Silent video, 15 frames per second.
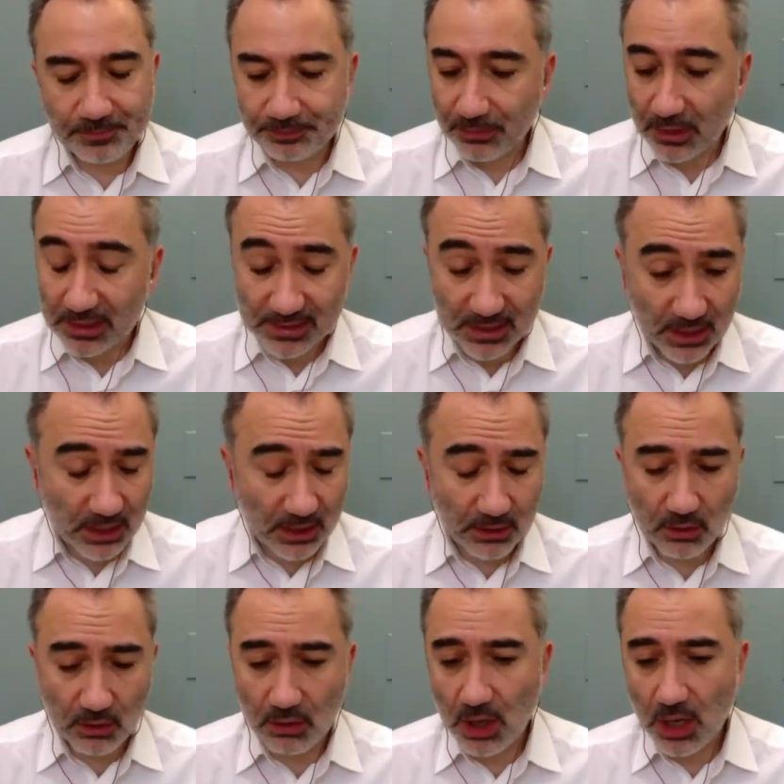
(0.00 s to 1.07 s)
studying the
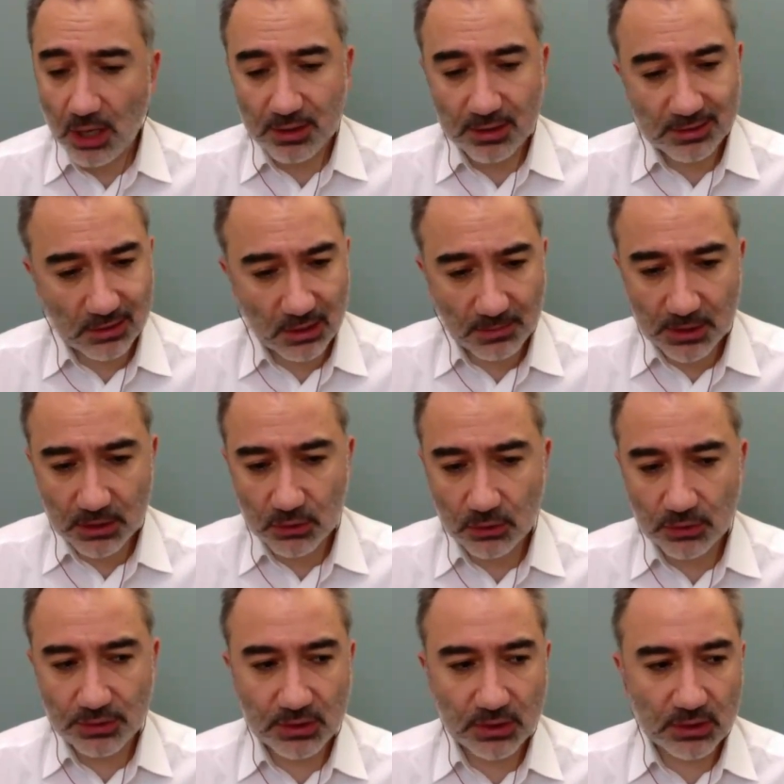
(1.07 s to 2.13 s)
Quran, Islamic
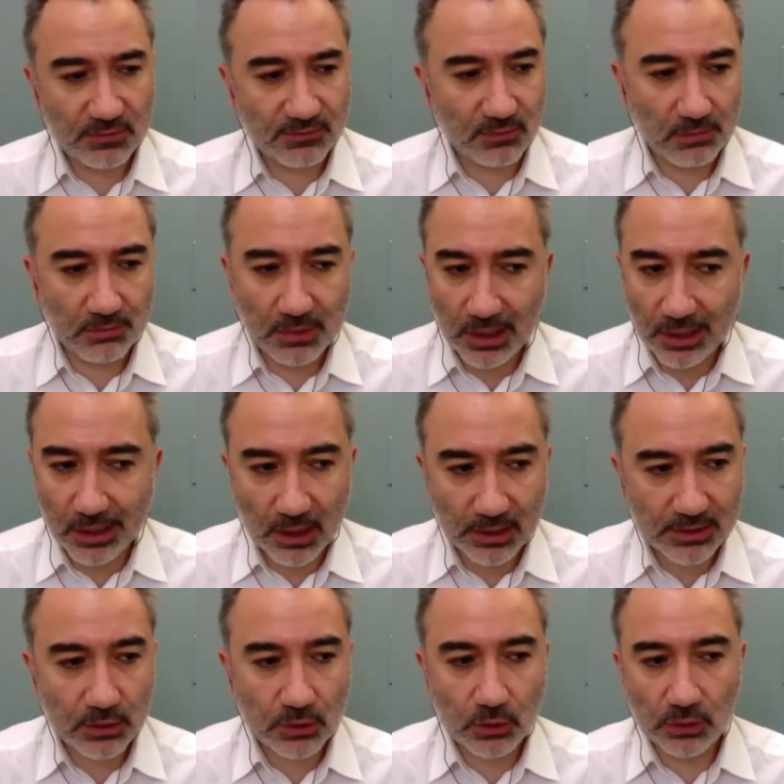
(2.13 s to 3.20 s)
sources from my high
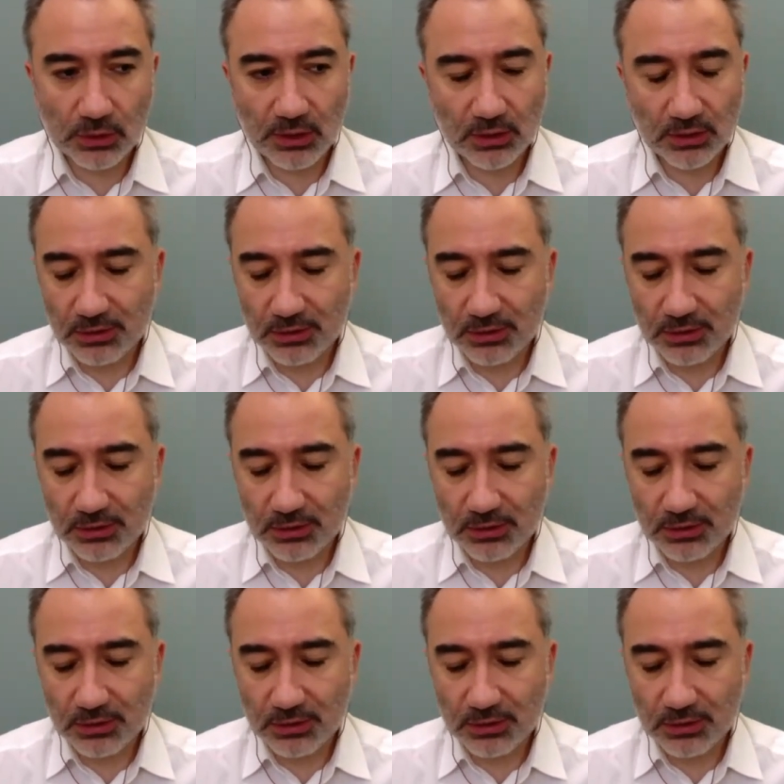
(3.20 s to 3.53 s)
school years,